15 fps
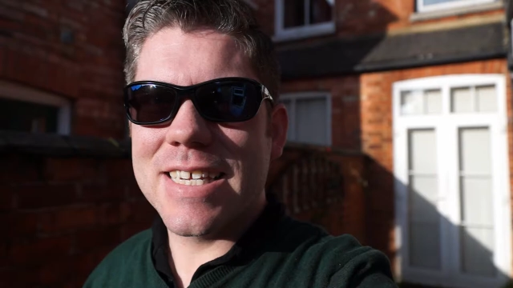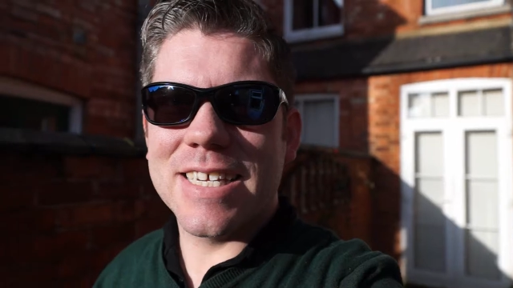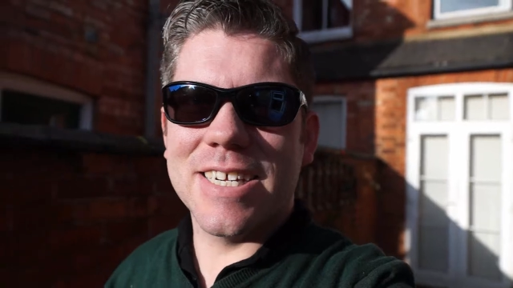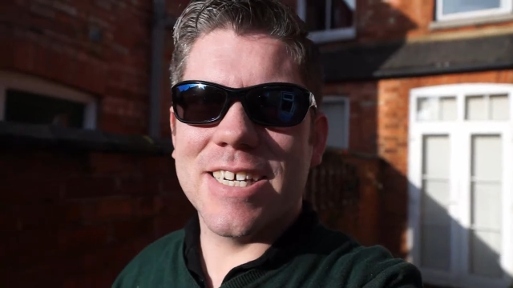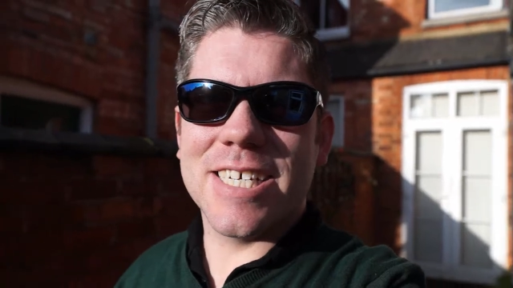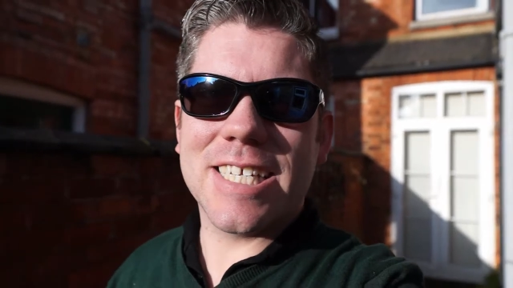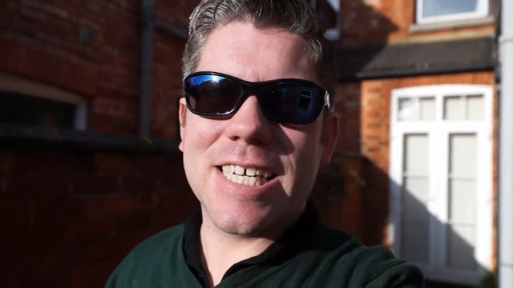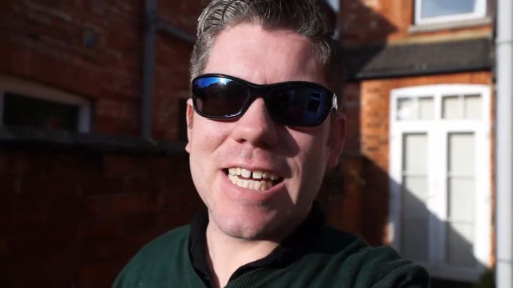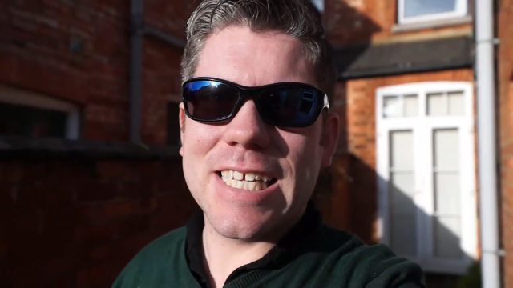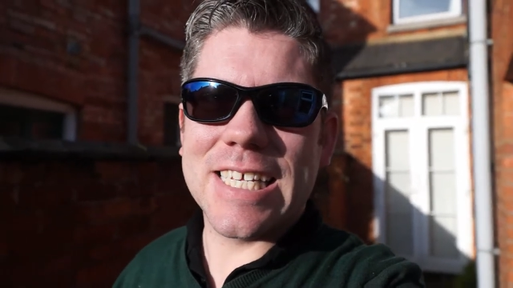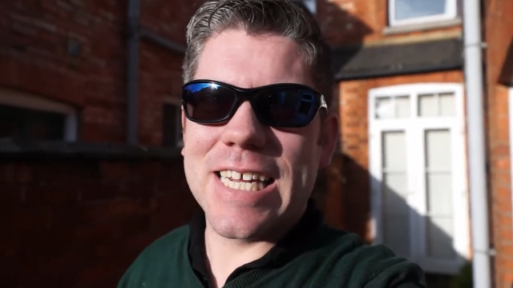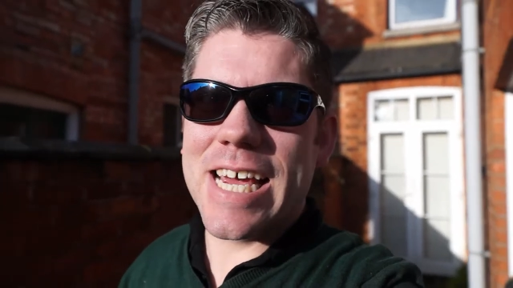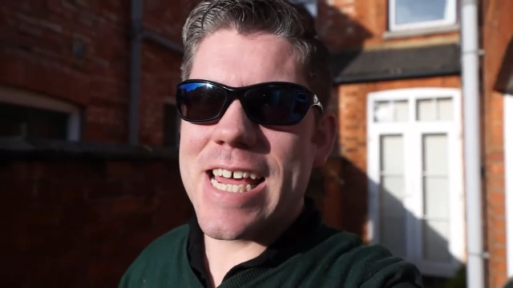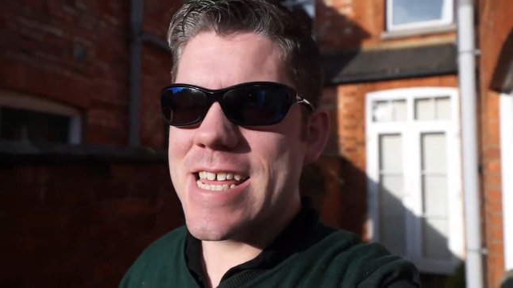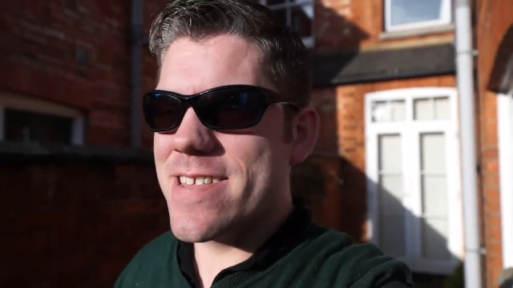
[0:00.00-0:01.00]
It's a nice day
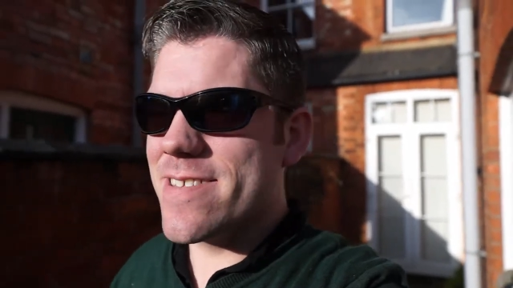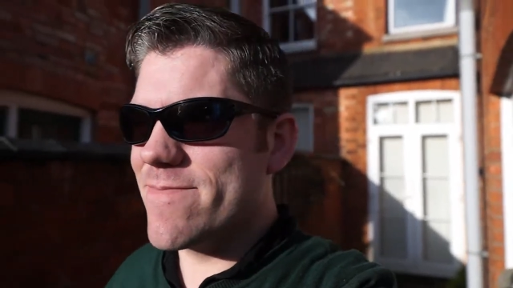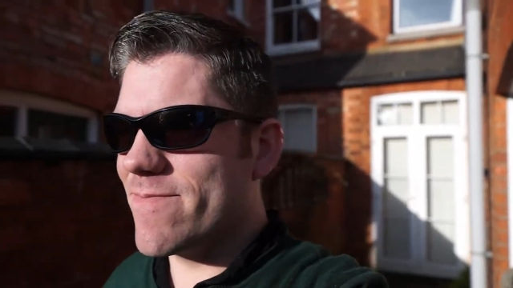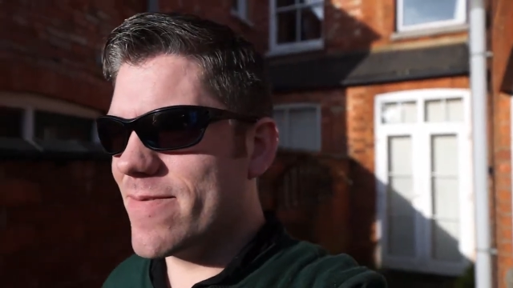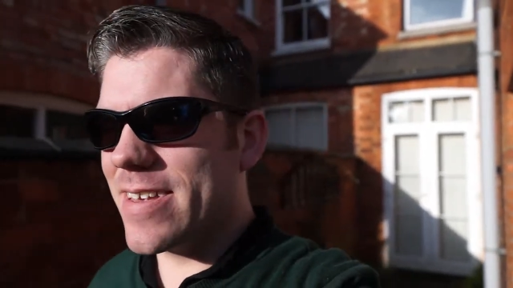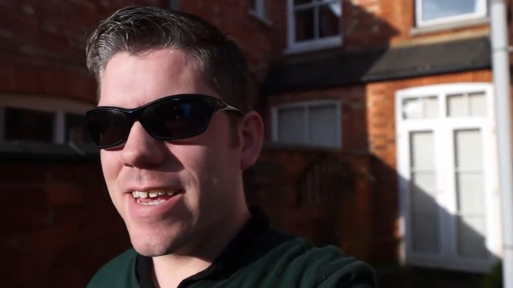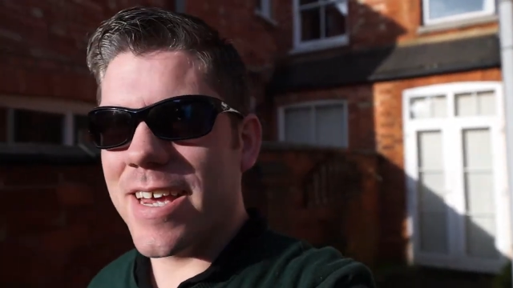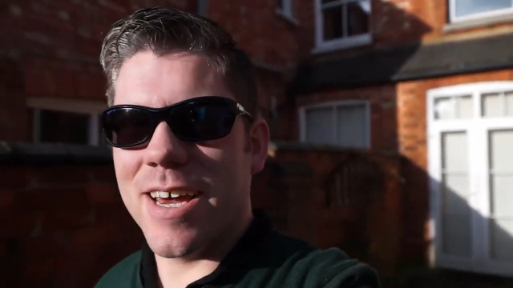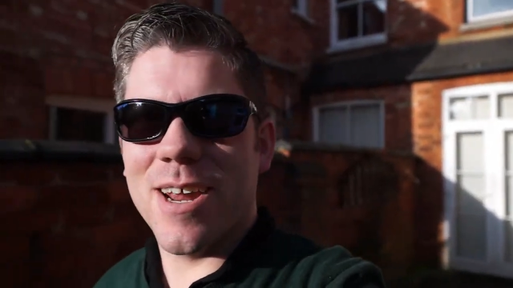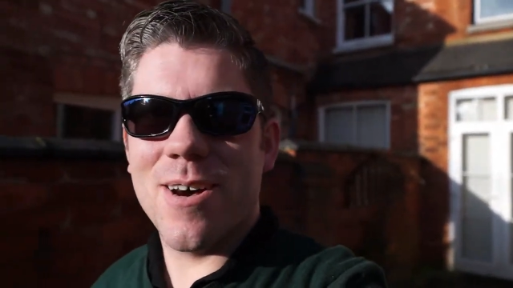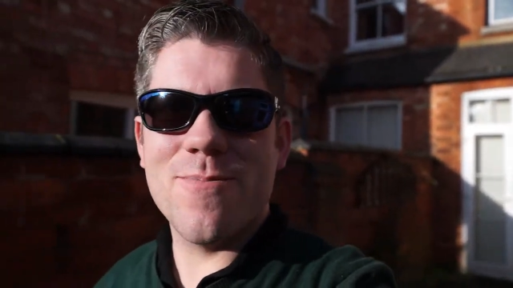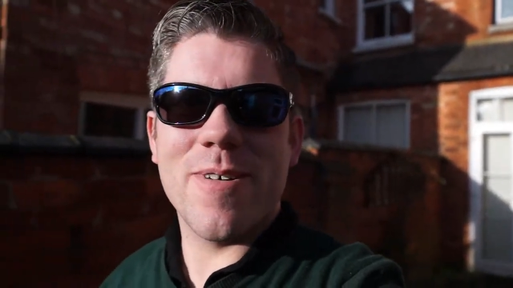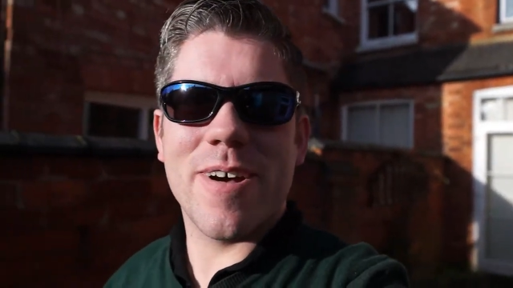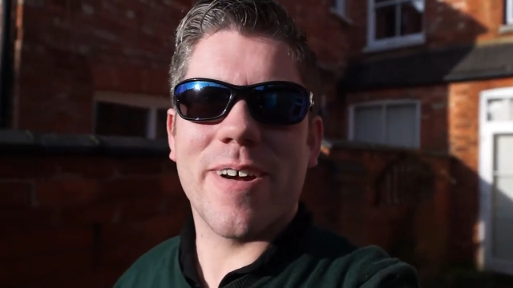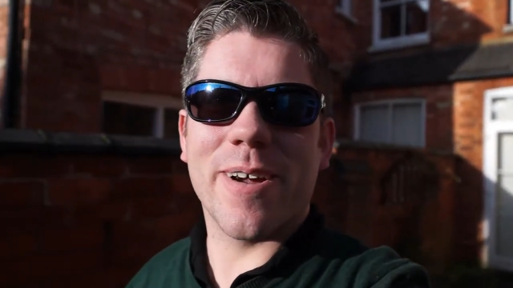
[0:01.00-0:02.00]
today, and
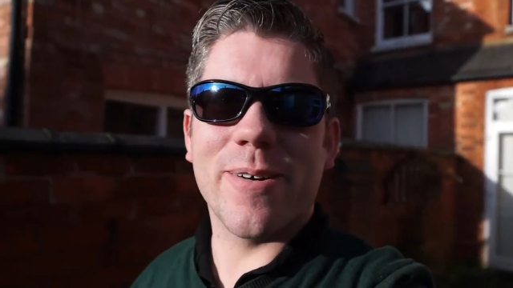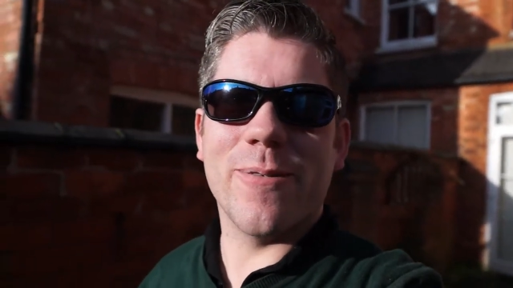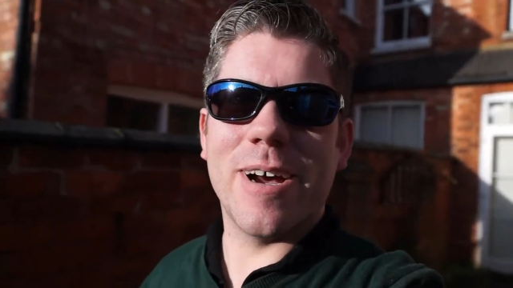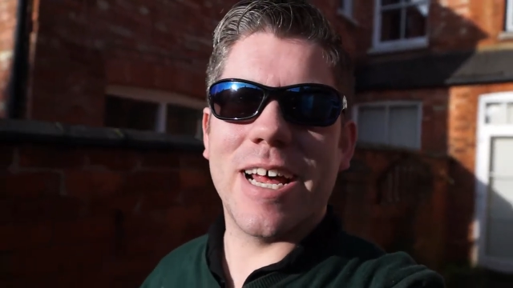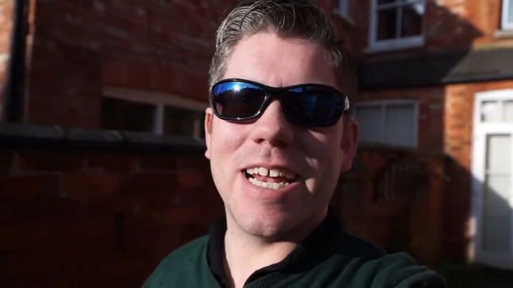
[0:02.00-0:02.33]
I'm wearing